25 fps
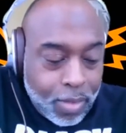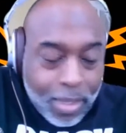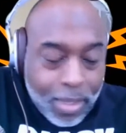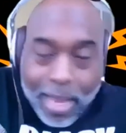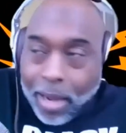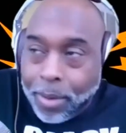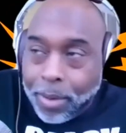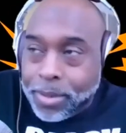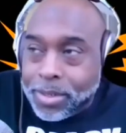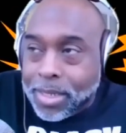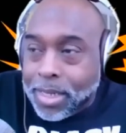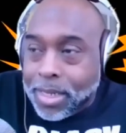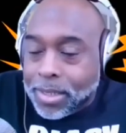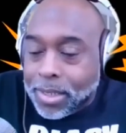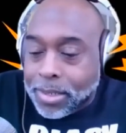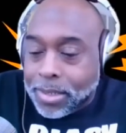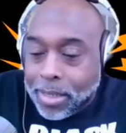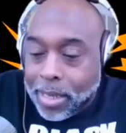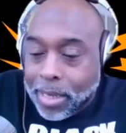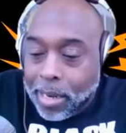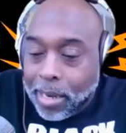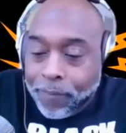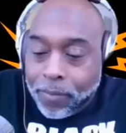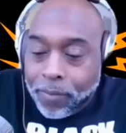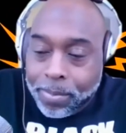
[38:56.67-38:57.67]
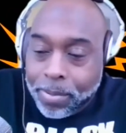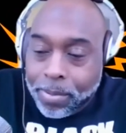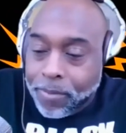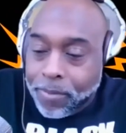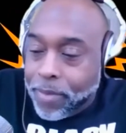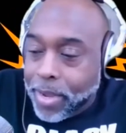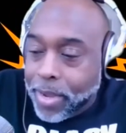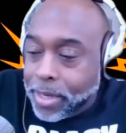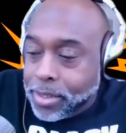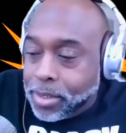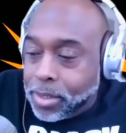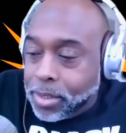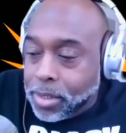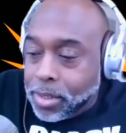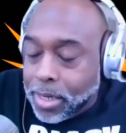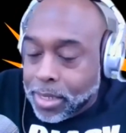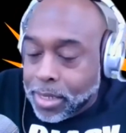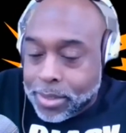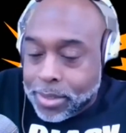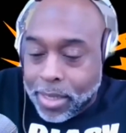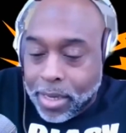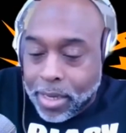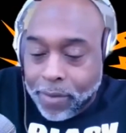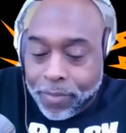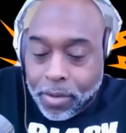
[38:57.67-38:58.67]
Now is not the time for perfection. And I
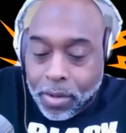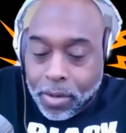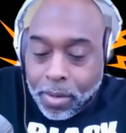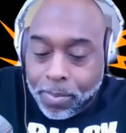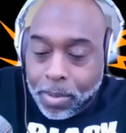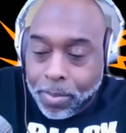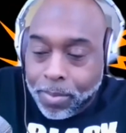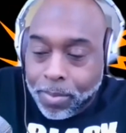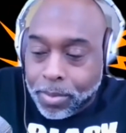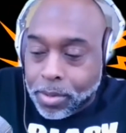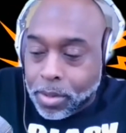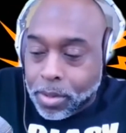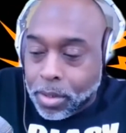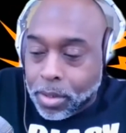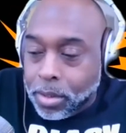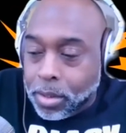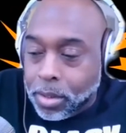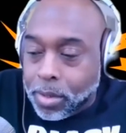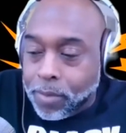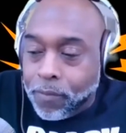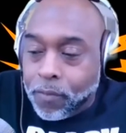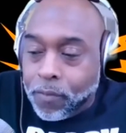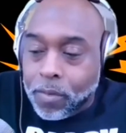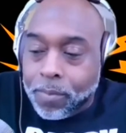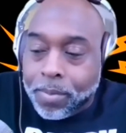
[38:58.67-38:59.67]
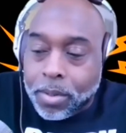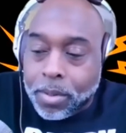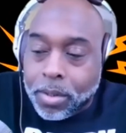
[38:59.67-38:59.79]
say if there are people that are looking for